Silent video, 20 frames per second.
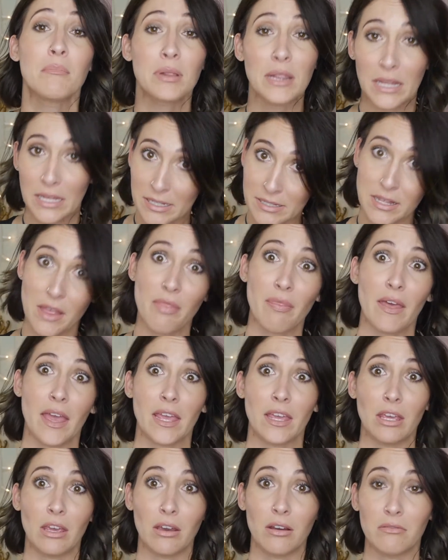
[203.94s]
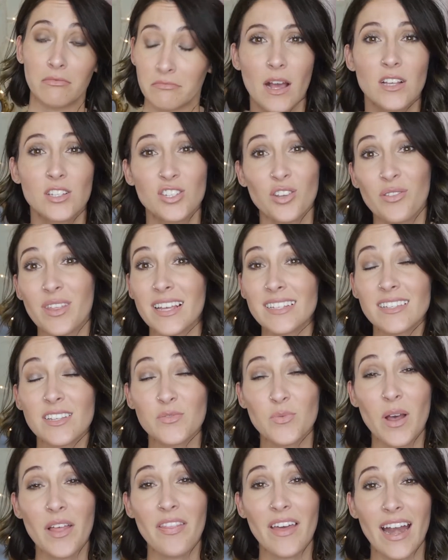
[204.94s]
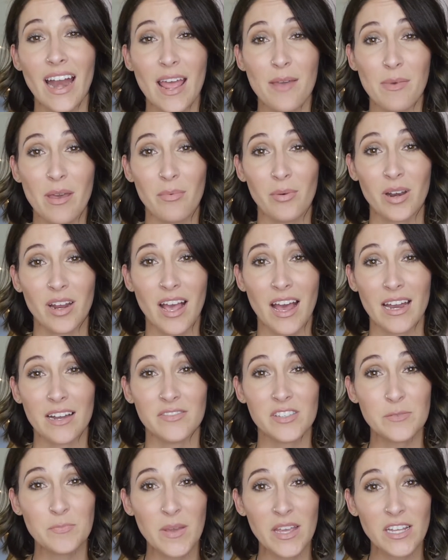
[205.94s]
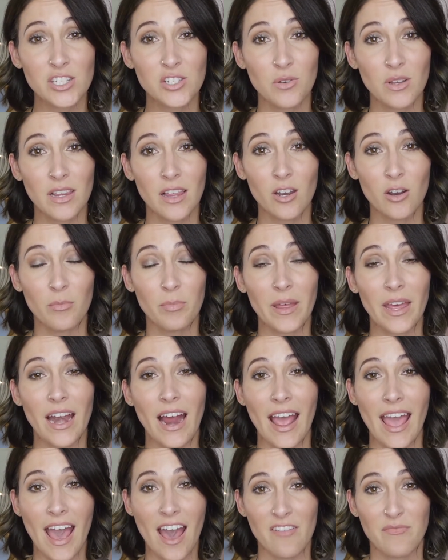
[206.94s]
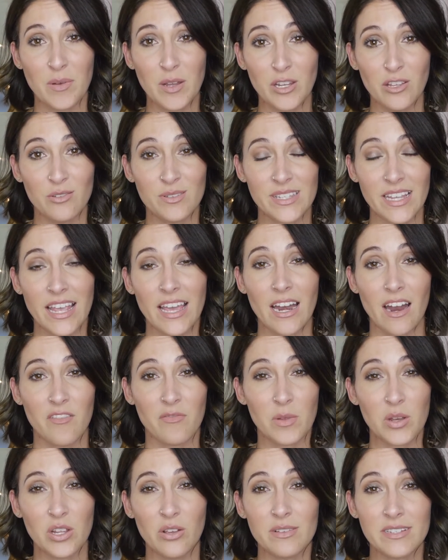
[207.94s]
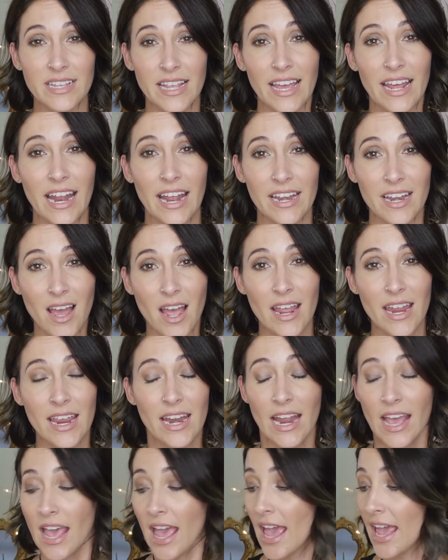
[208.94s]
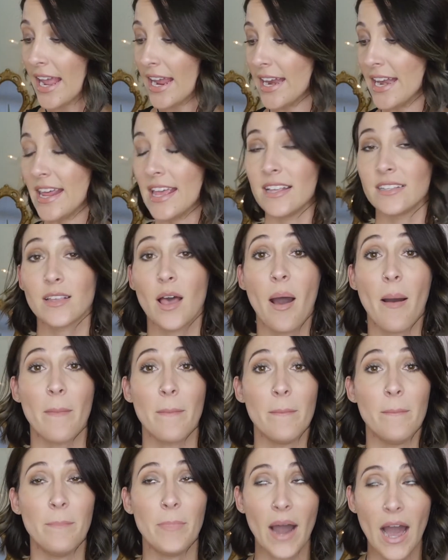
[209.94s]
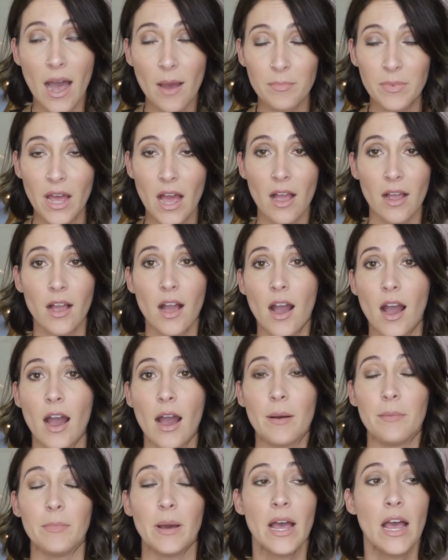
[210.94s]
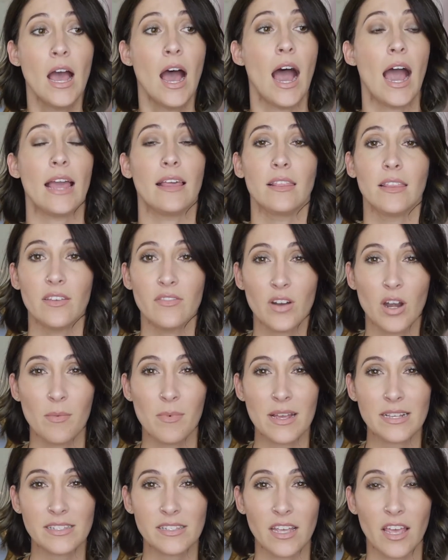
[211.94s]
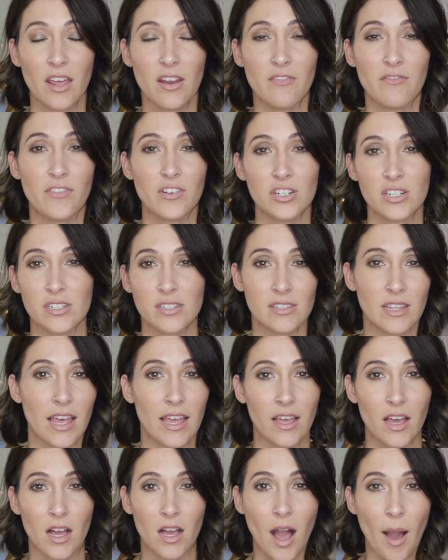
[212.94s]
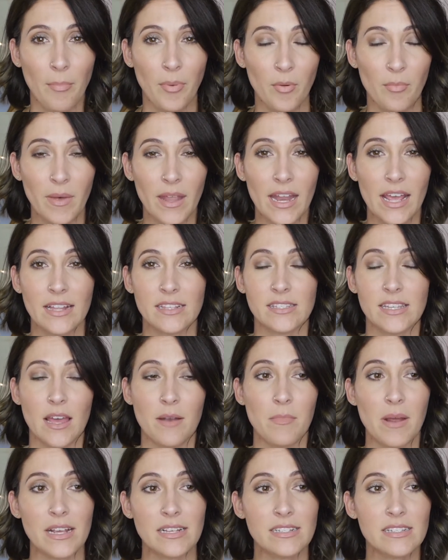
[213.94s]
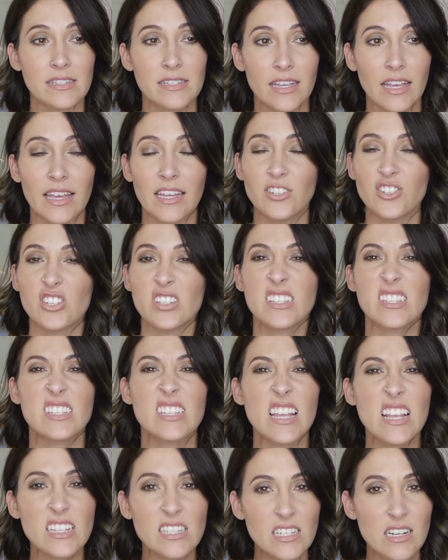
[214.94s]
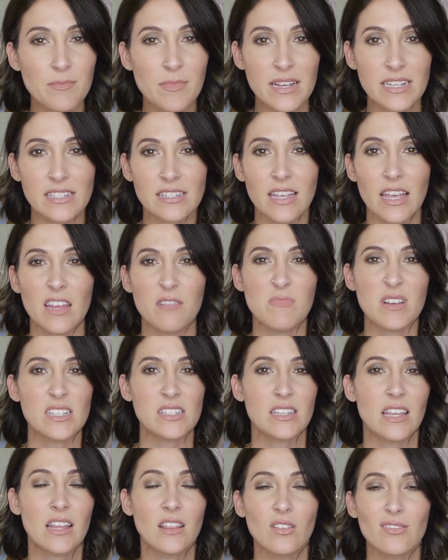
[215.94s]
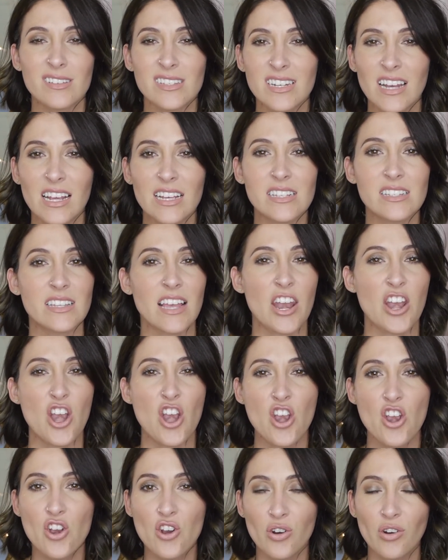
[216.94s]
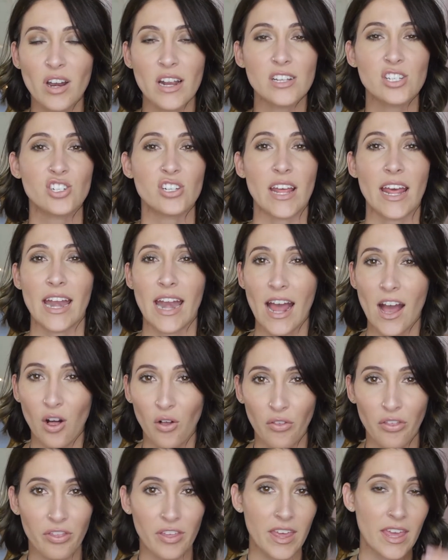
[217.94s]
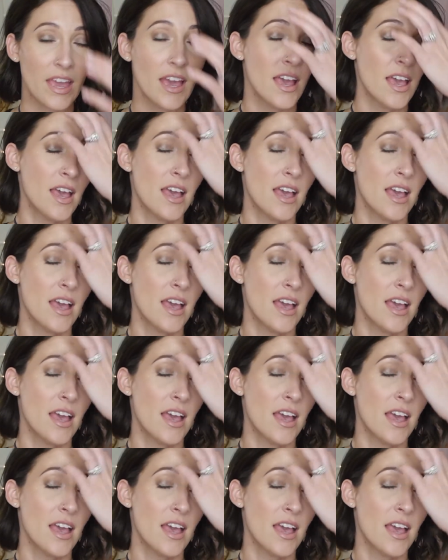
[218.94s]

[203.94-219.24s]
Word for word: Please and thank you. So this is one that I'm able to kind of speak to a little bit. I have been using it. I've been using it at night. It is bomb dot com. I leave it on my skin for just like a couple minutes, and my skin, it just sinks into my skin. My skin looks nice and nourished and healthy.